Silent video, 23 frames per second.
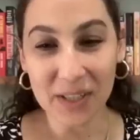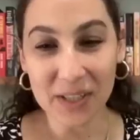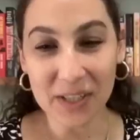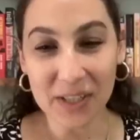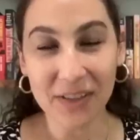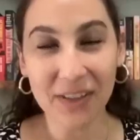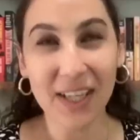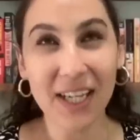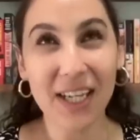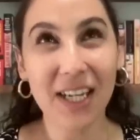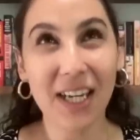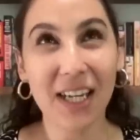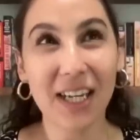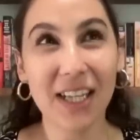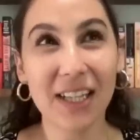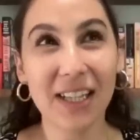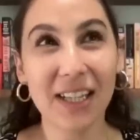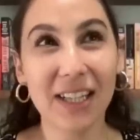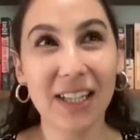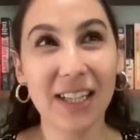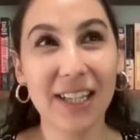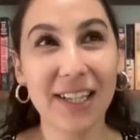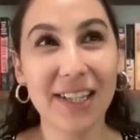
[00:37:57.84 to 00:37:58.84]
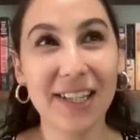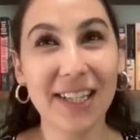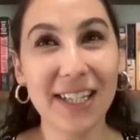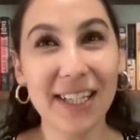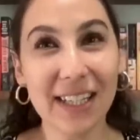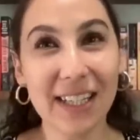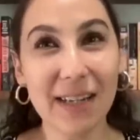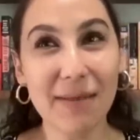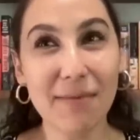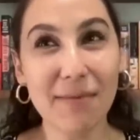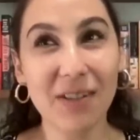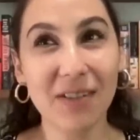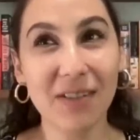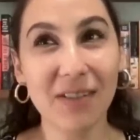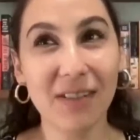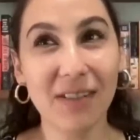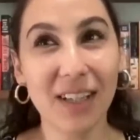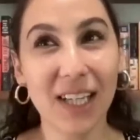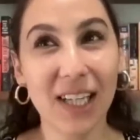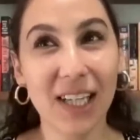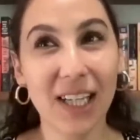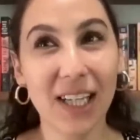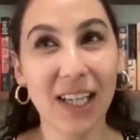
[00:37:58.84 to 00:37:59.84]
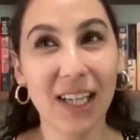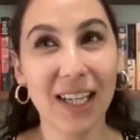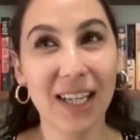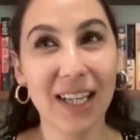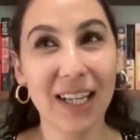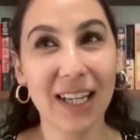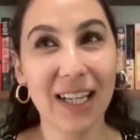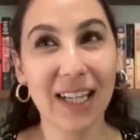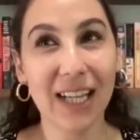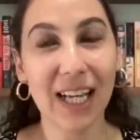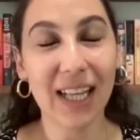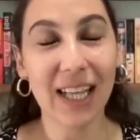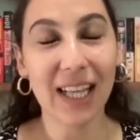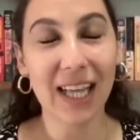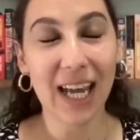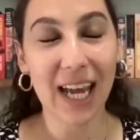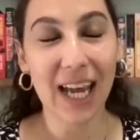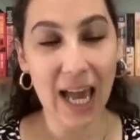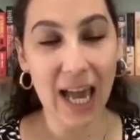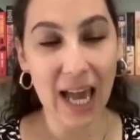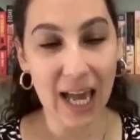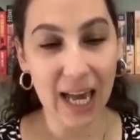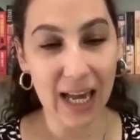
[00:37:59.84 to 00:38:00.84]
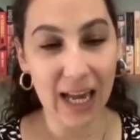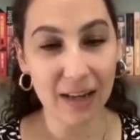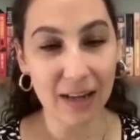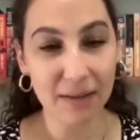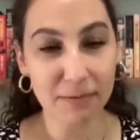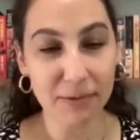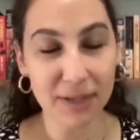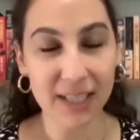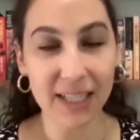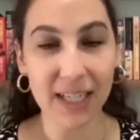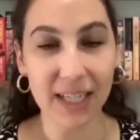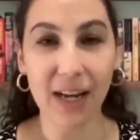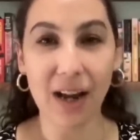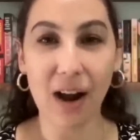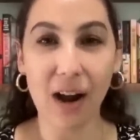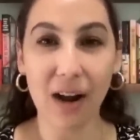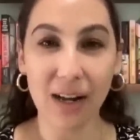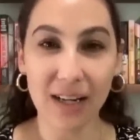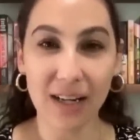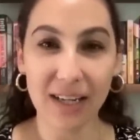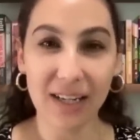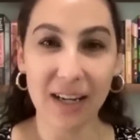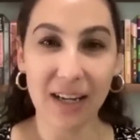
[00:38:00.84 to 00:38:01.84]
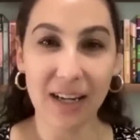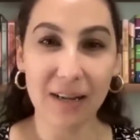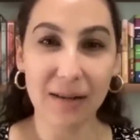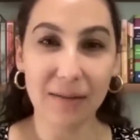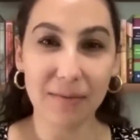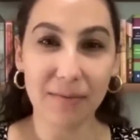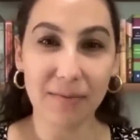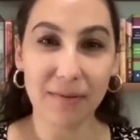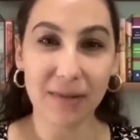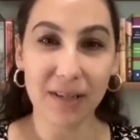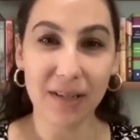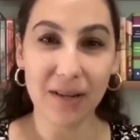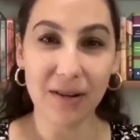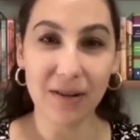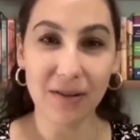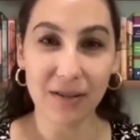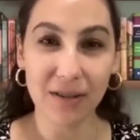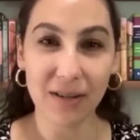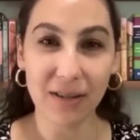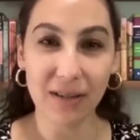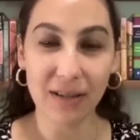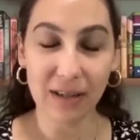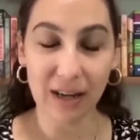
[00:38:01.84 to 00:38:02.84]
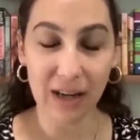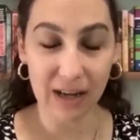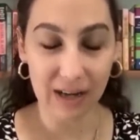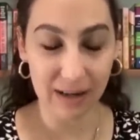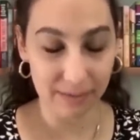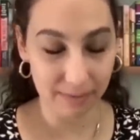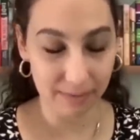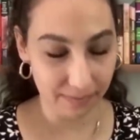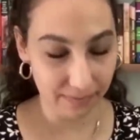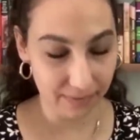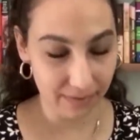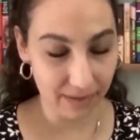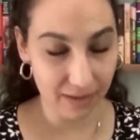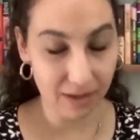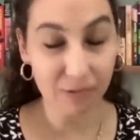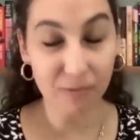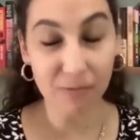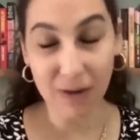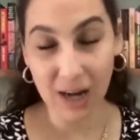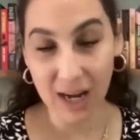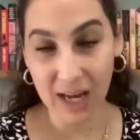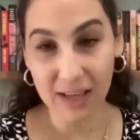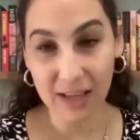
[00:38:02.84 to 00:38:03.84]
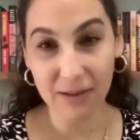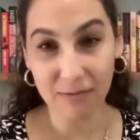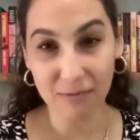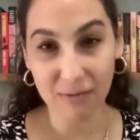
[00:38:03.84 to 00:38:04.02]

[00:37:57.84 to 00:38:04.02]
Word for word: so like the Disney movie that they had was like already in, you know, the um the the